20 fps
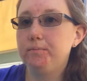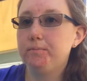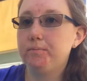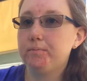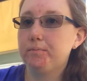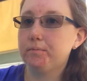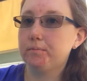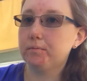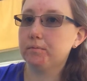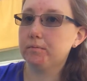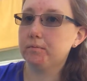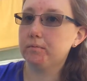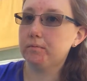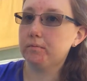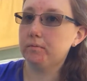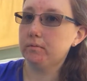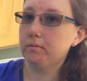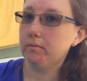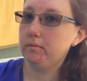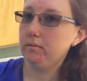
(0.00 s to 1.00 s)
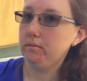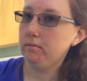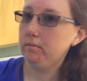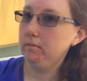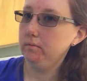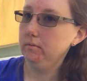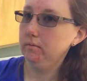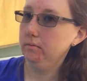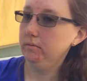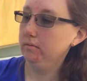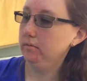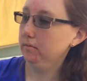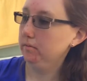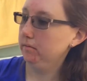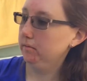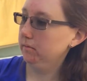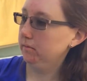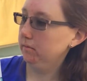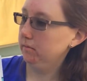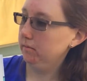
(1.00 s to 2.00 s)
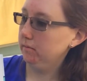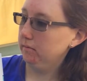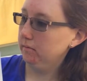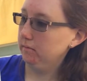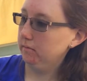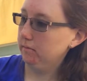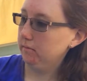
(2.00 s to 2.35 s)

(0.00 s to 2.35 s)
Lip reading: No one is speaking in this clip.